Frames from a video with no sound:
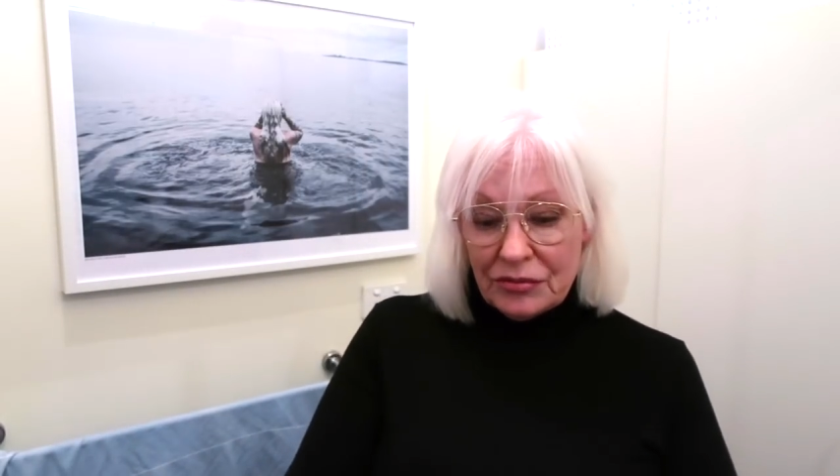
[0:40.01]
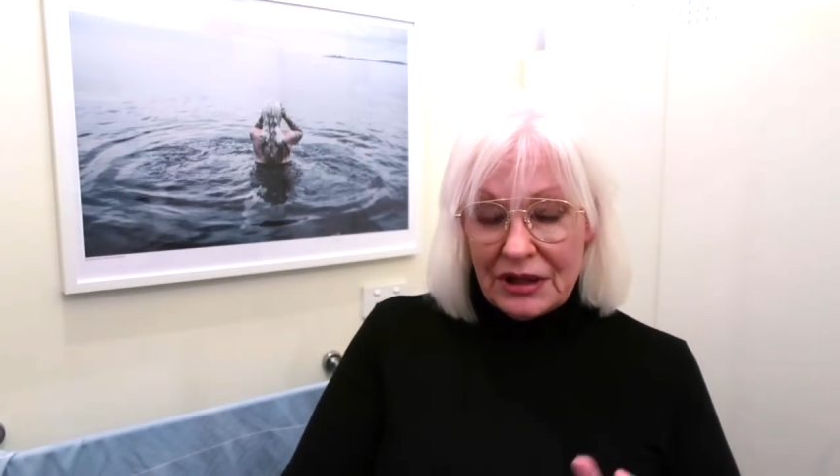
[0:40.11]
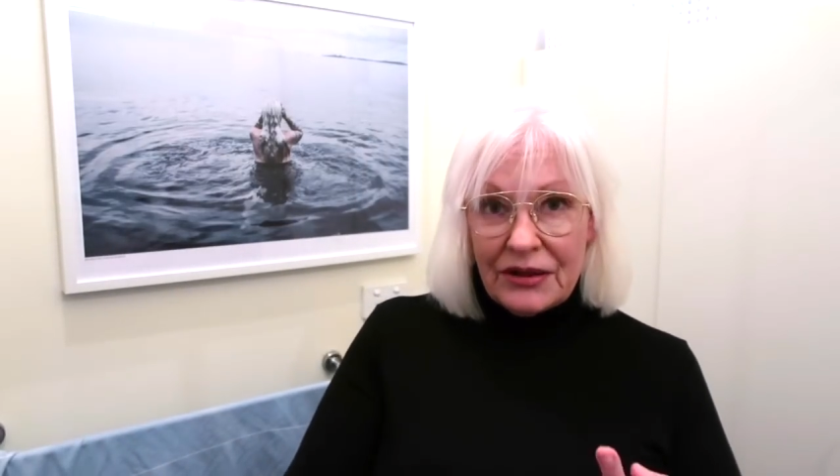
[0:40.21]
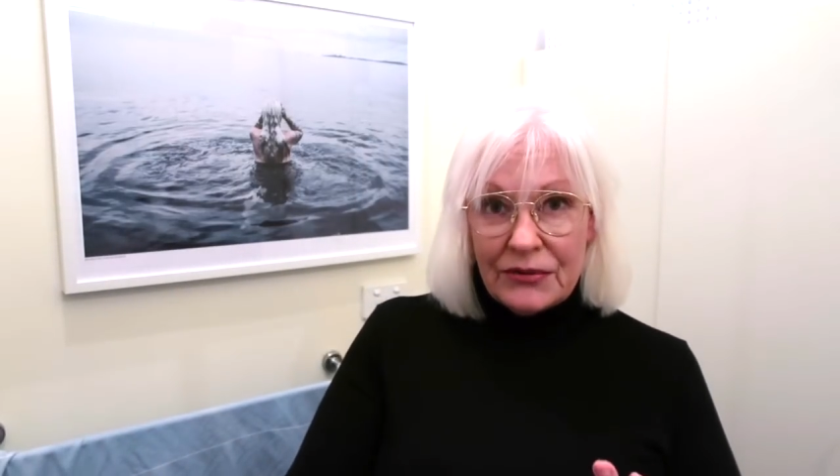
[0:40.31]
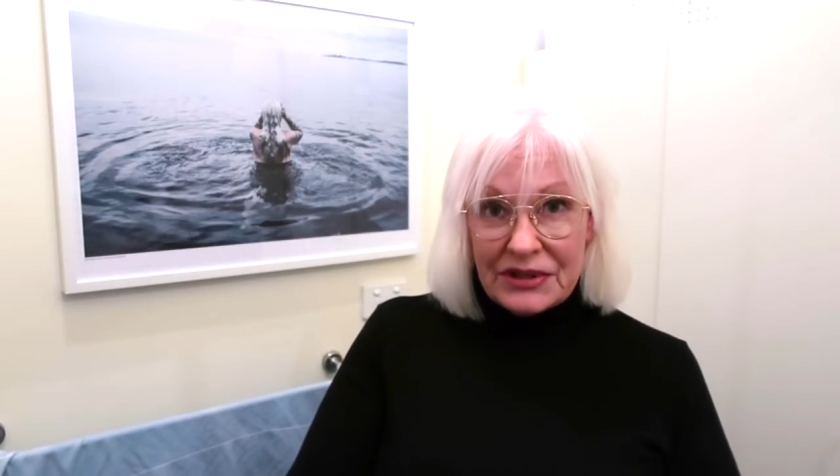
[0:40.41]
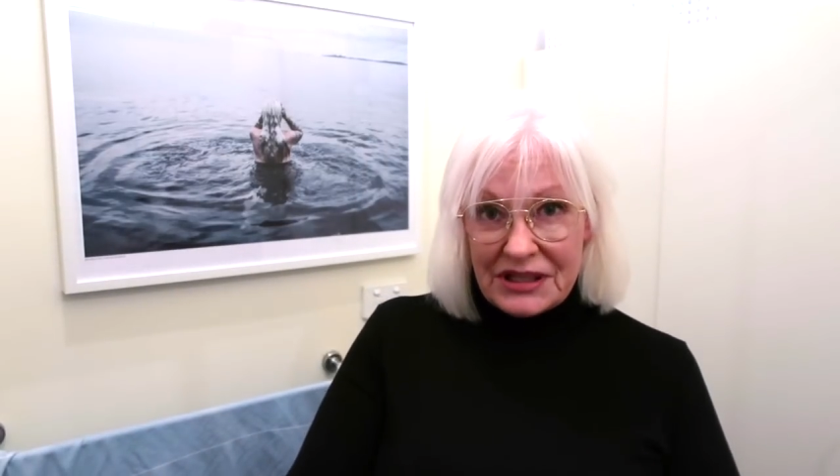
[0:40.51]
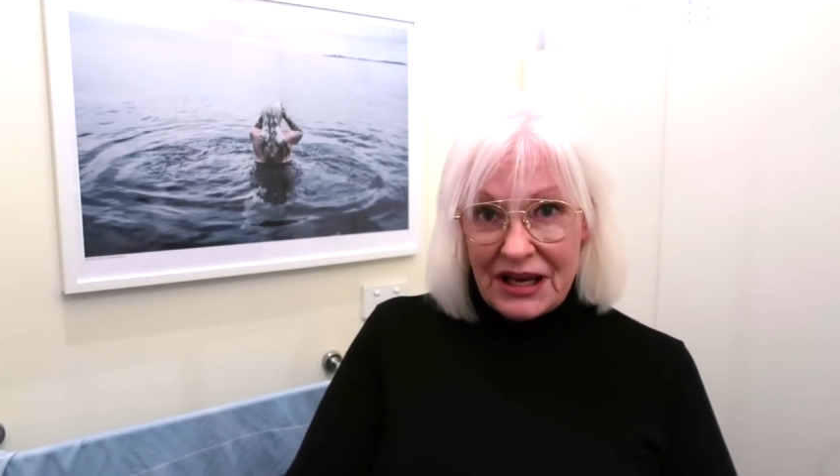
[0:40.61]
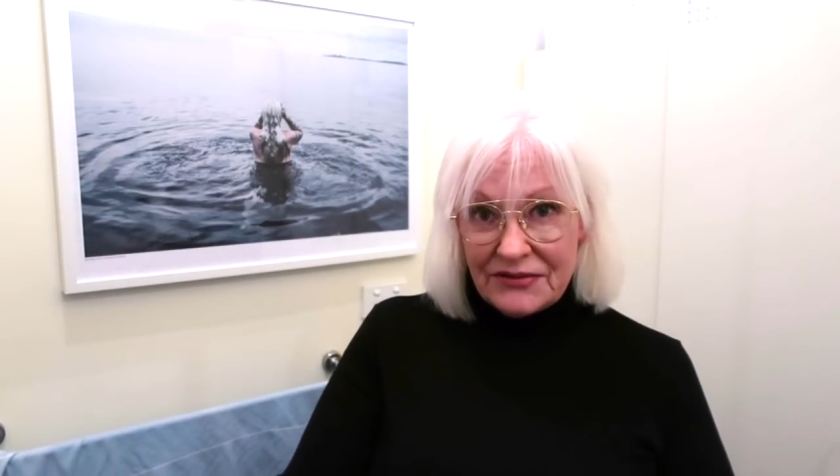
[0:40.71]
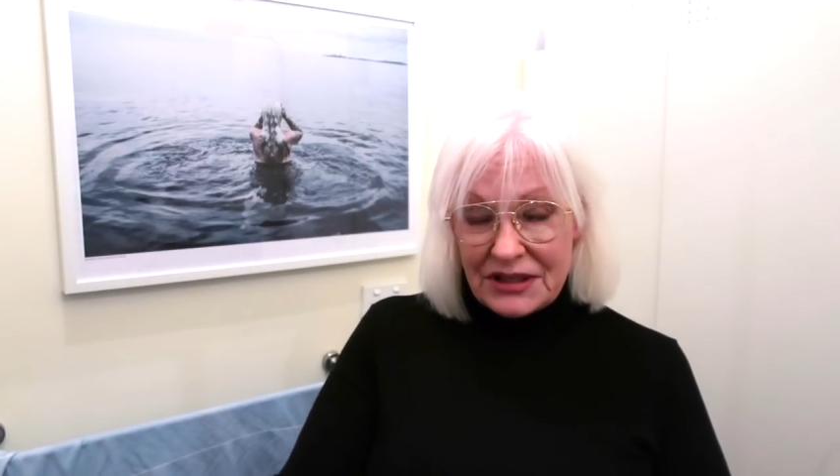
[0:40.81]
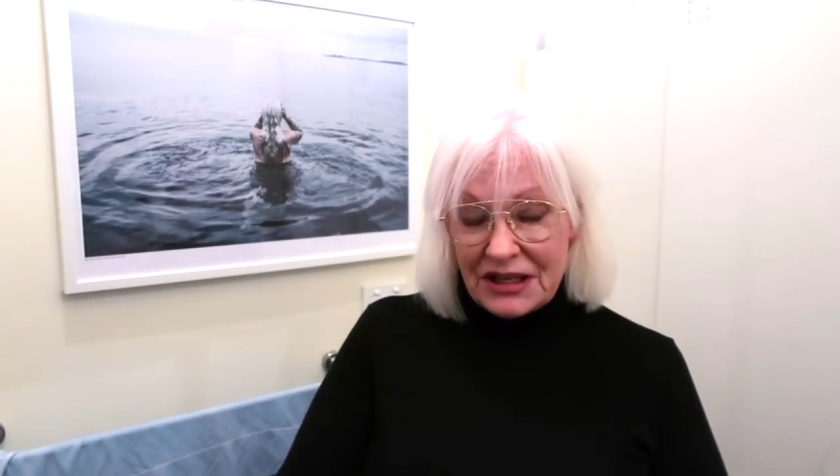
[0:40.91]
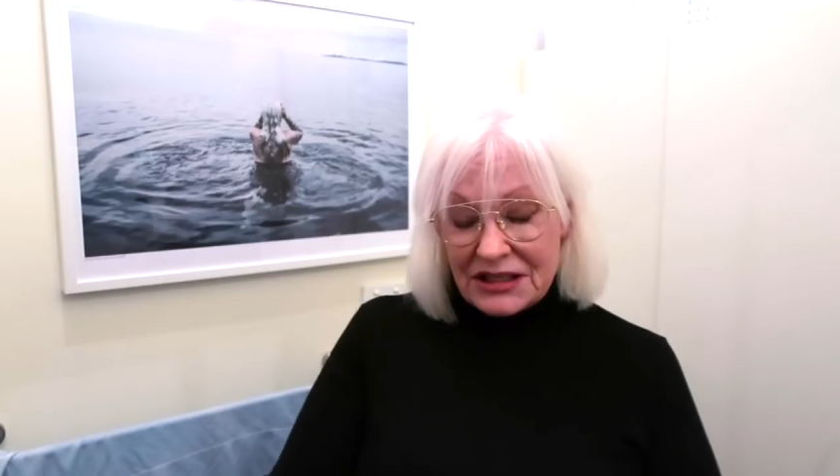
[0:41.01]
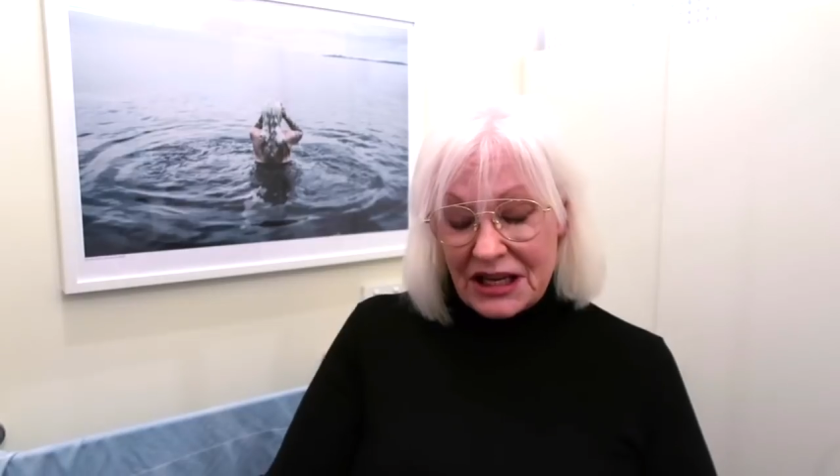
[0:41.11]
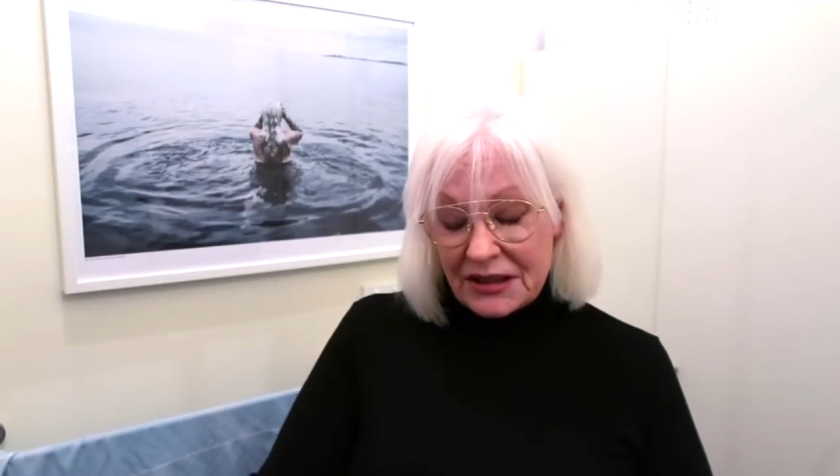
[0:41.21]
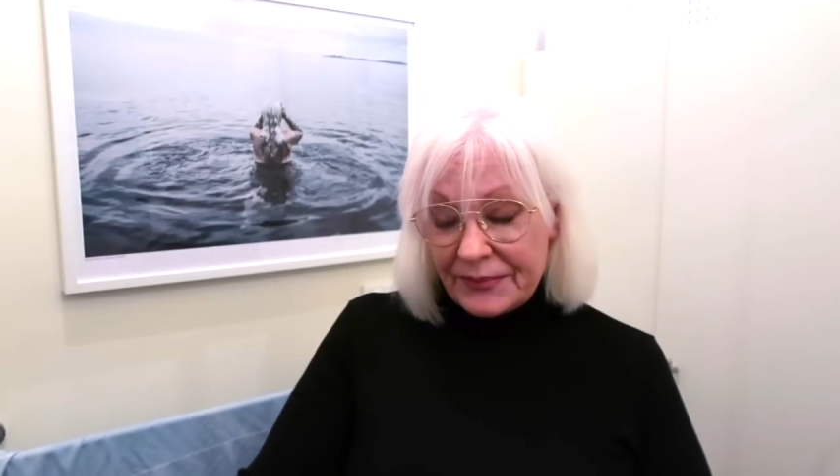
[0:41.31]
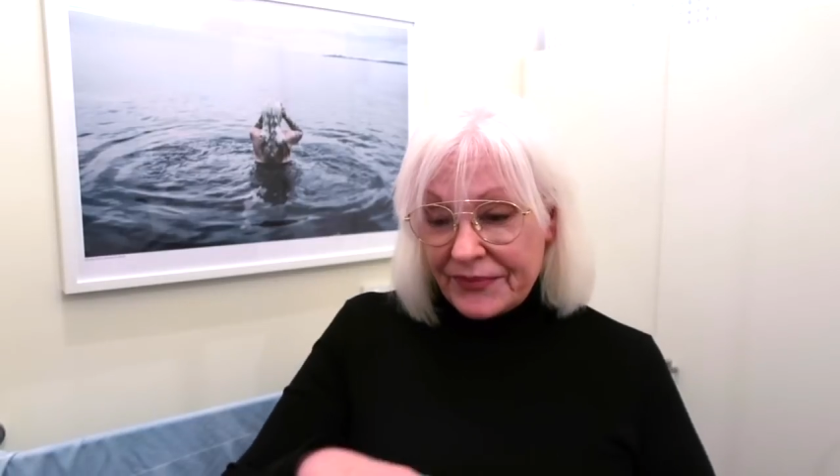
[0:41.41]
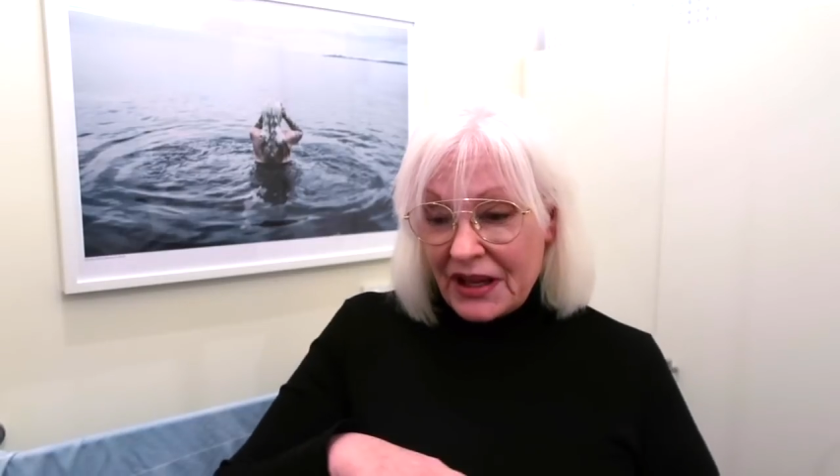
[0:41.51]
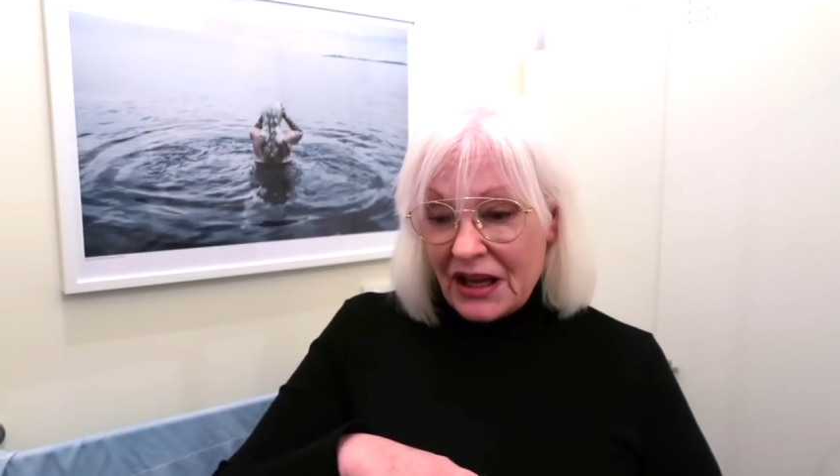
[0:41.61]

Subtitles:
They're the ones I have to get done.